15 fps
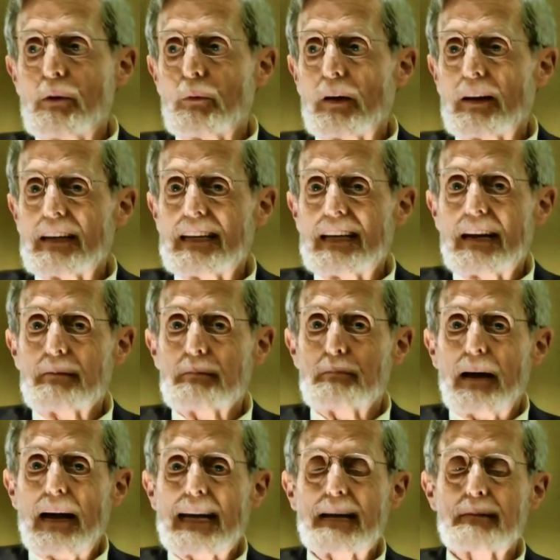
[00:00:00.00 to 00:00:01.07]
when he
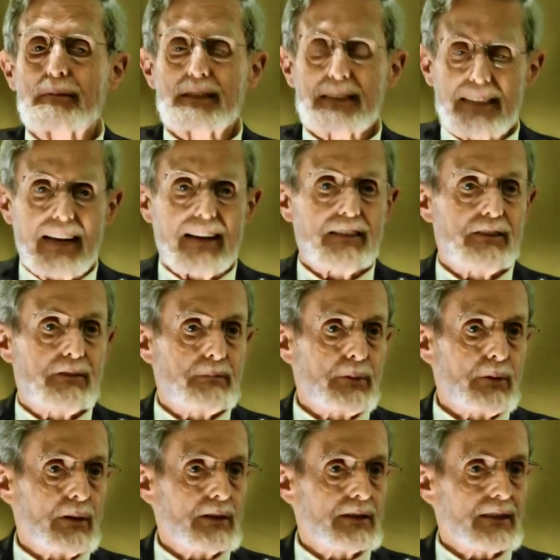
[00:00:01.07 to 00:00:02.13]
by himself
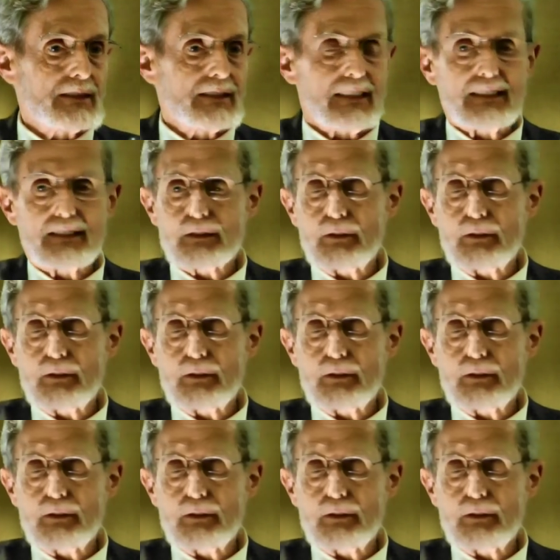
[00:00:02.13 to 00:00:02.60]
purged our sins.